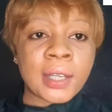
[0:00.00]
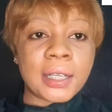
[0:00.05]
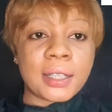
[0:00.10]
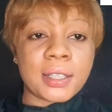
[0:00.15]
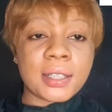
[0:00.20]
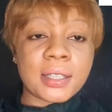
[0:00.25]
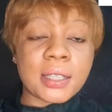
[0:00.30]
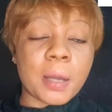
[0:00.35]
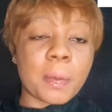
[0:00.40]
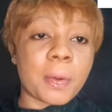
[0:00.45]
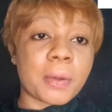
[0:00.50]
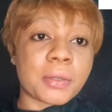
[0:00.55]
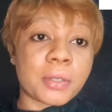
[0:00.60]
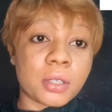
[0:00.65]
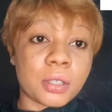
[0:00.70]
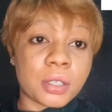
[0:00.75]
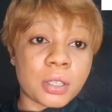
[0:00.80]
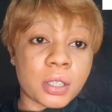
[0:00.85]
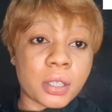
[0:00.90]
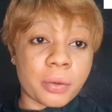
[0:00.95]
This type of
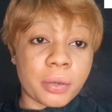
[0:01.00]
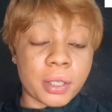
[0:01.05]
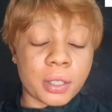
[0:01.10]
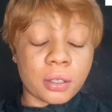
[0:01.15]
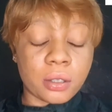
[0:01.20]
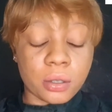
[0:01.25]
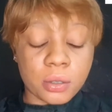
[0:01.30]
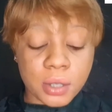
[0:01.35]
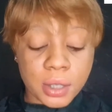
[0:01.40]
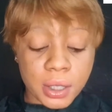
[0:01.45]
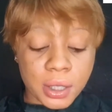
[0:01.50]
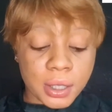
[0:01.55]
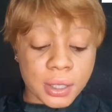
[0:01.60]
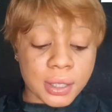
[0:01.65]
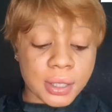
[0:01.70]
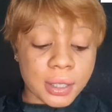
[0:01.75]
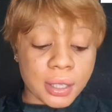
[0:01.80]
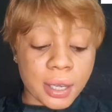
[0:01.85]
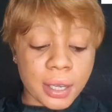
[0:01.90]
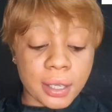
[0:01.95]
sunscreen contains